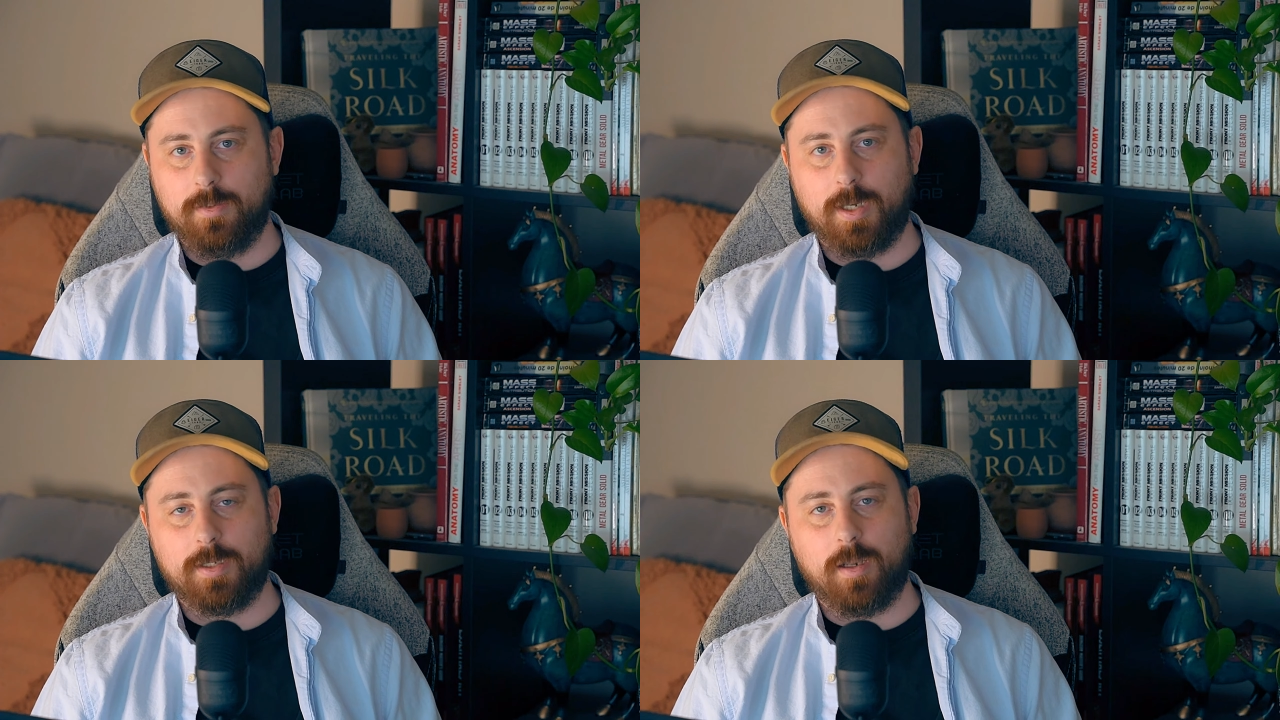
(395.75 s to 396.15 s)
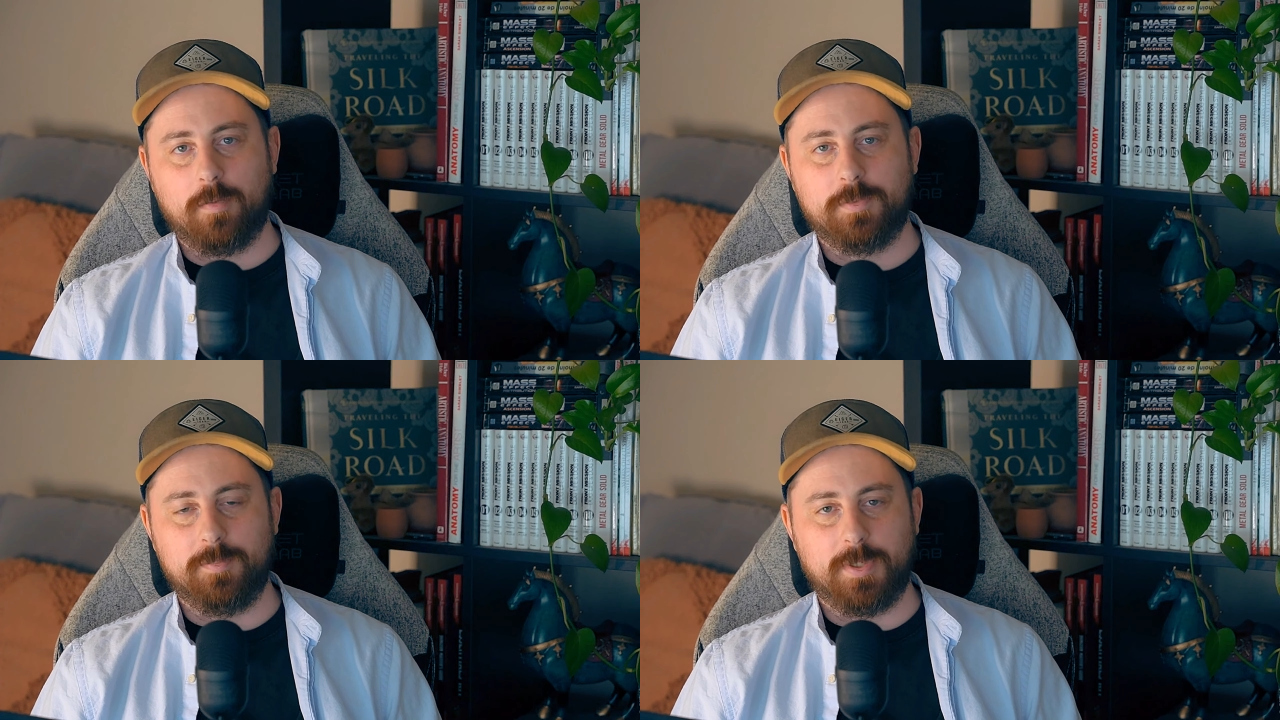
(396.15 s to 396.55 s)
I'd
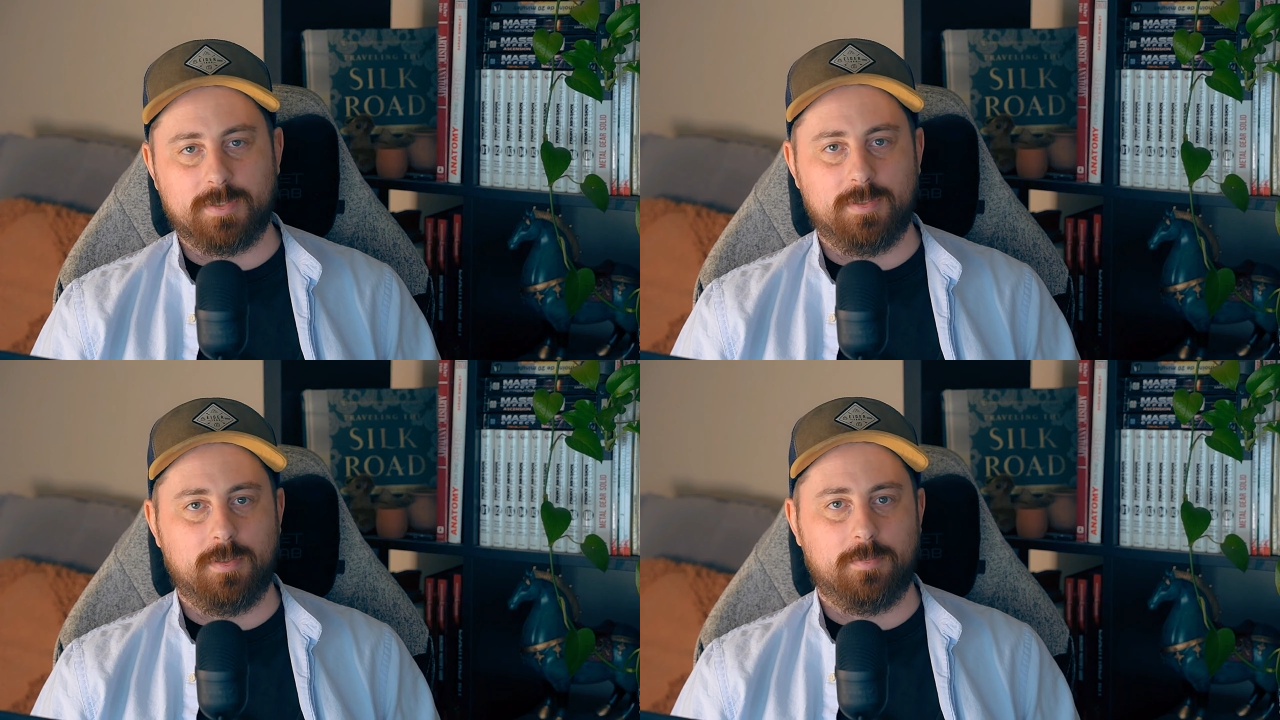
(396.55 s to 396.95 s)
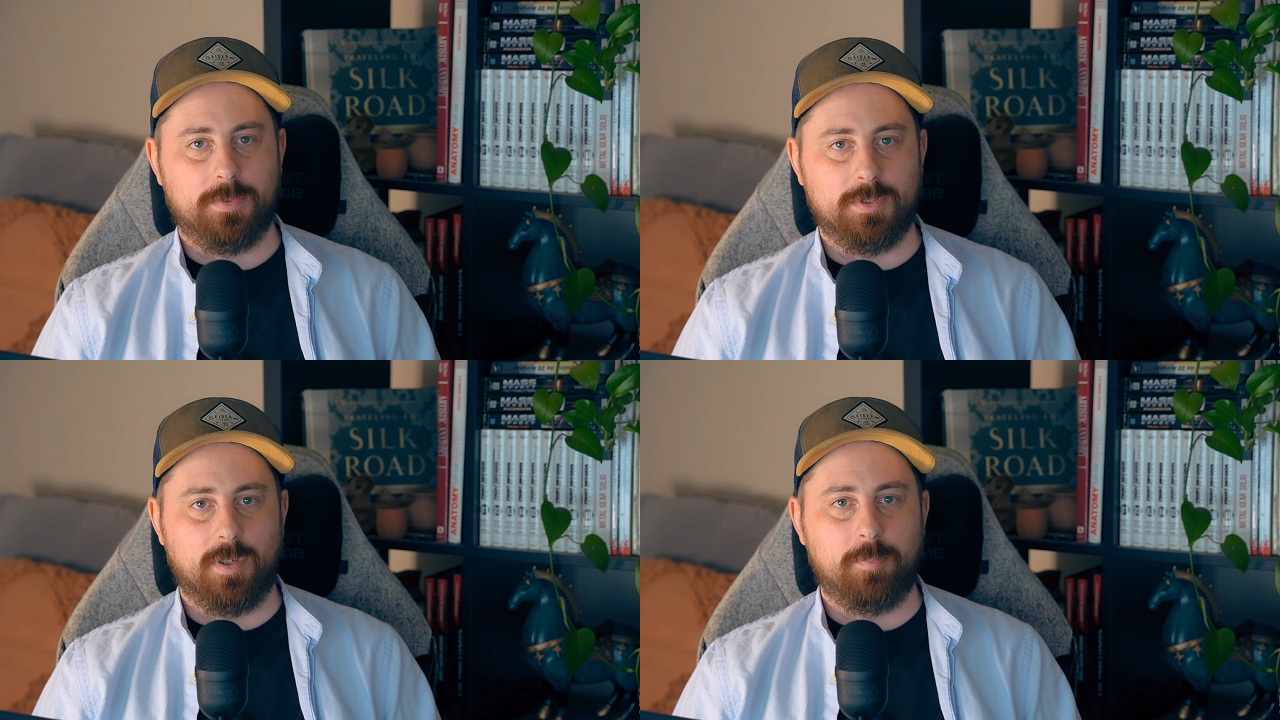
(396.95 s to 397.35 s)
love to partner
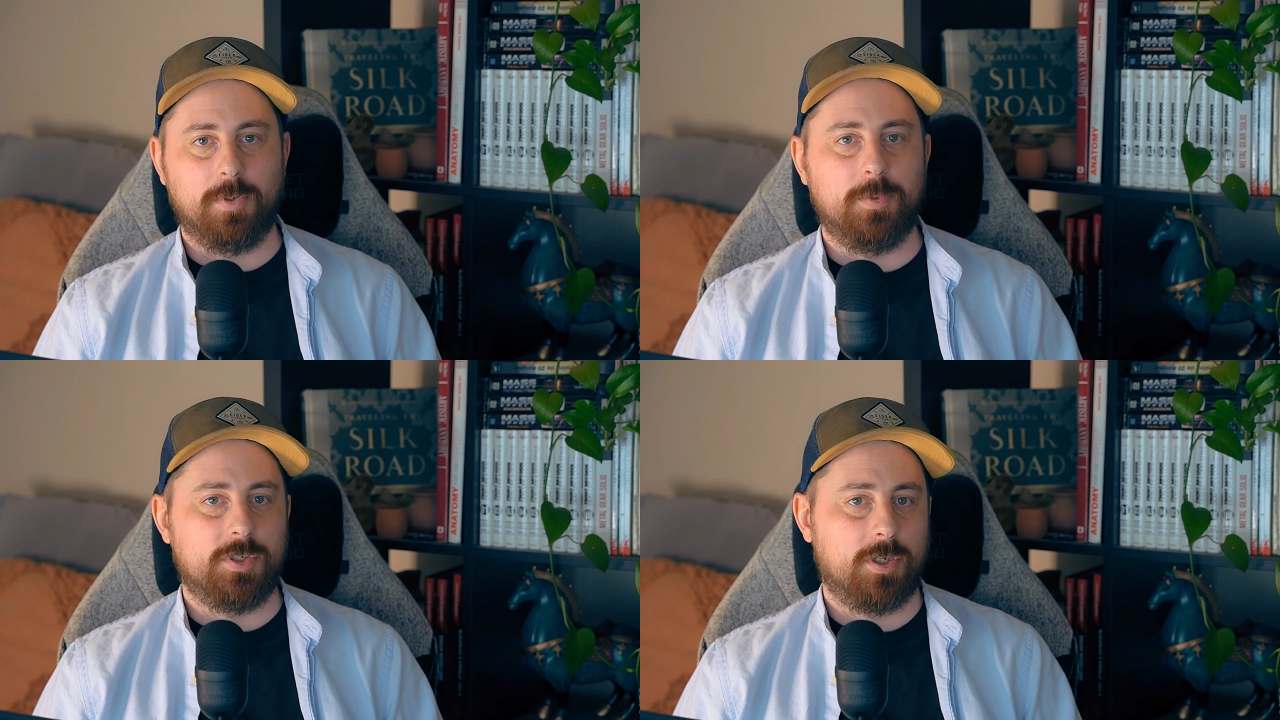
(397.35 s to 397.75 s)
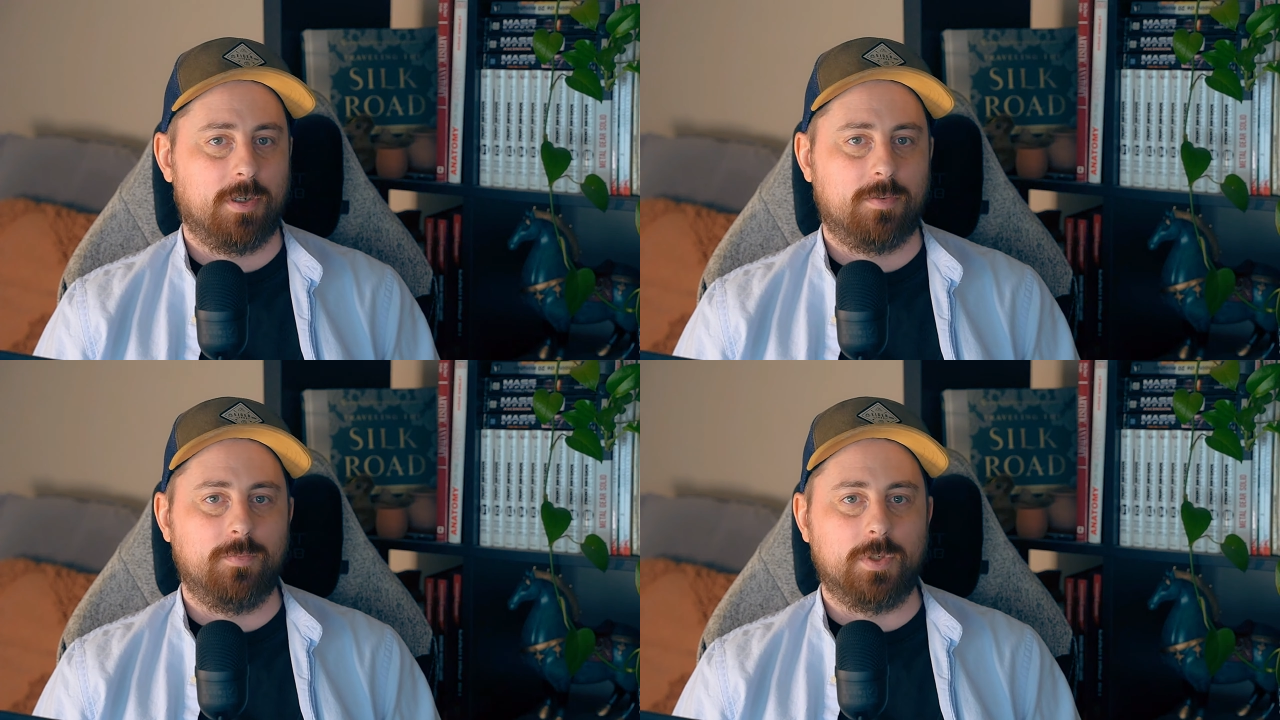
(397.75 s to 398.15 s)
with a publisher who